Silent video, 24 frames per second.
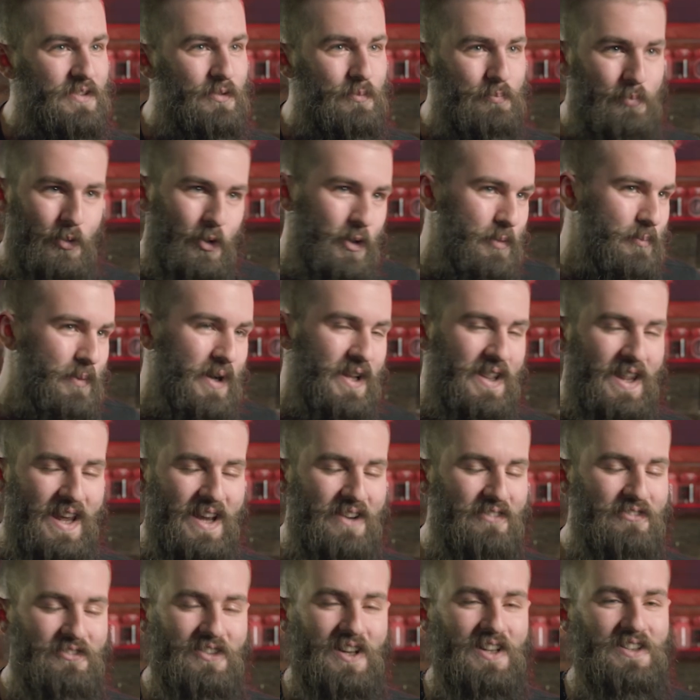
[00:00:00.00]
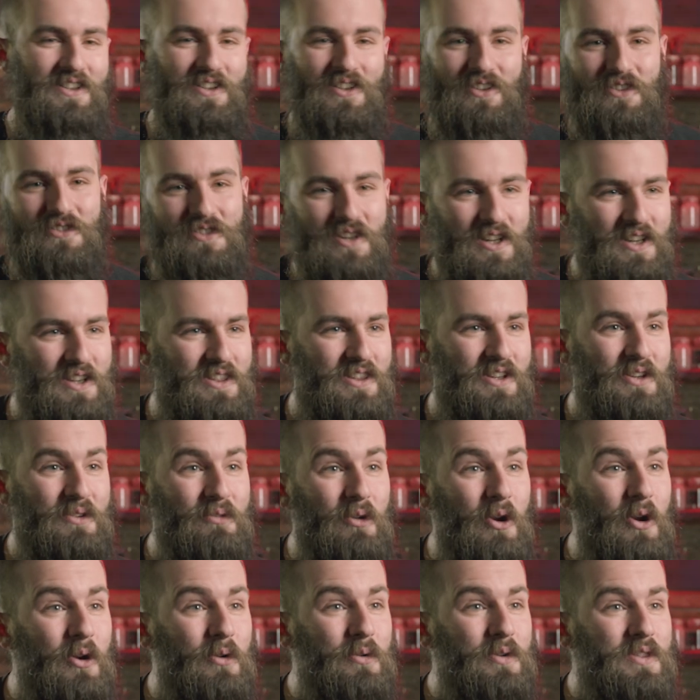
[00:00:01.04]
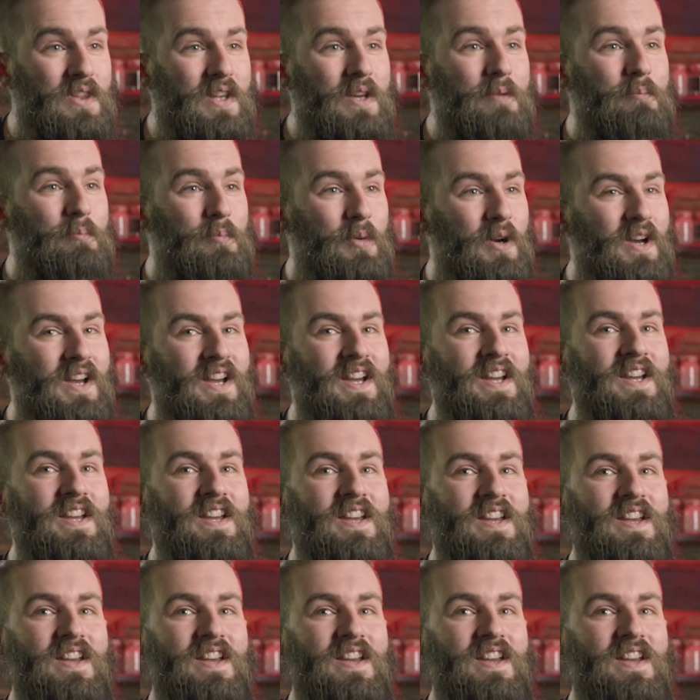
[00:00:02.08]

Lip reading: this point in my life. Not that there's anything wrong with it, but